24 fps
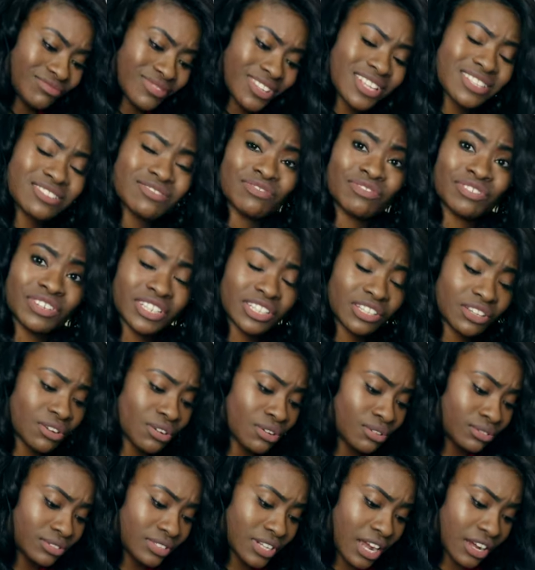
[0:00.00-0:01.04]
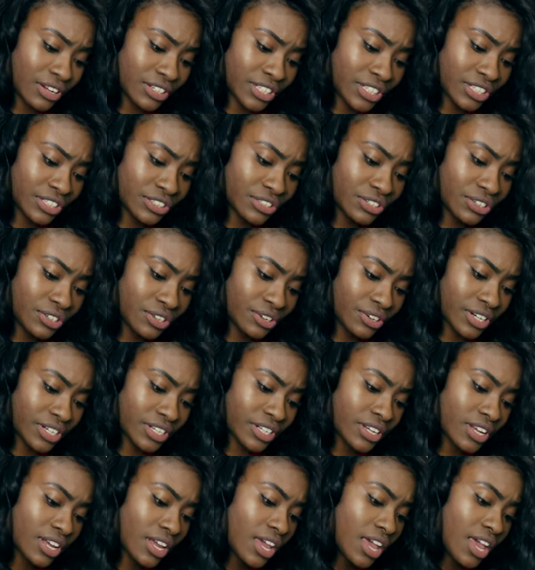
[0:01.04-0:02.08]
it's really cold out here in New York,
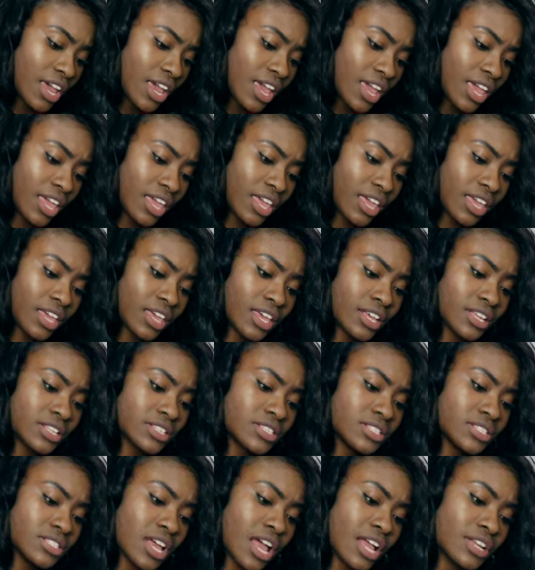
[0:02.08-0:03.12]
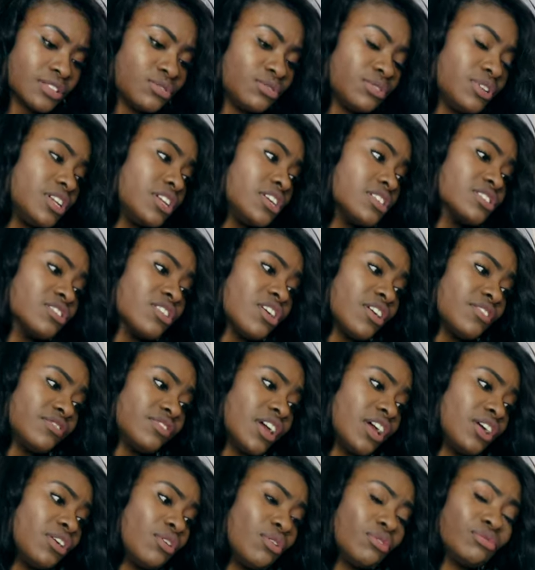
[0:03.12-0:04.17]
and I do need a scarf
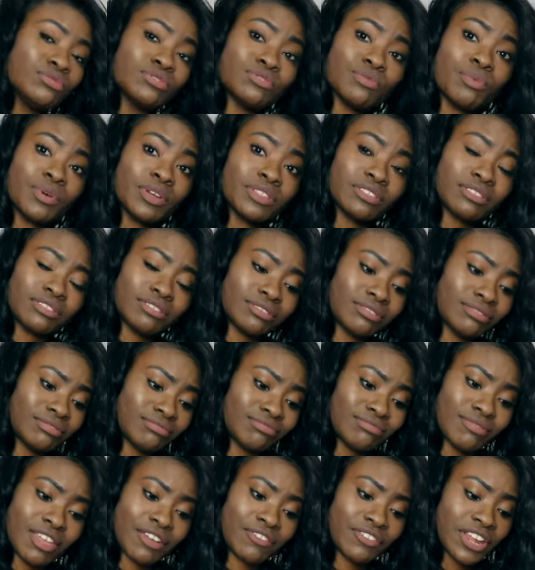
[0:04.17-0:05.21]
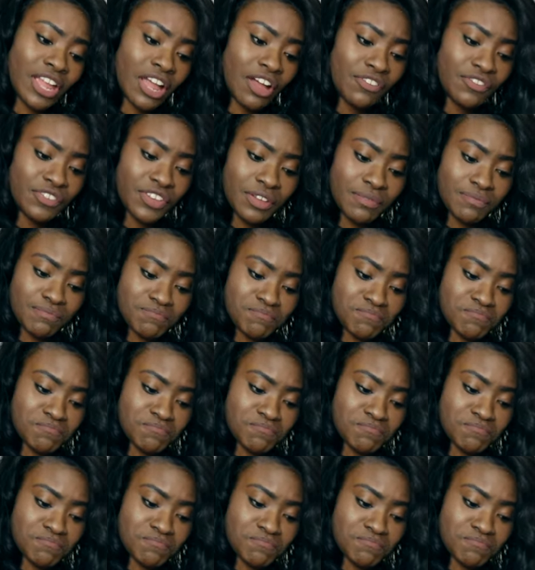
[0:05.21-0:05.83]
that goes with every outfit.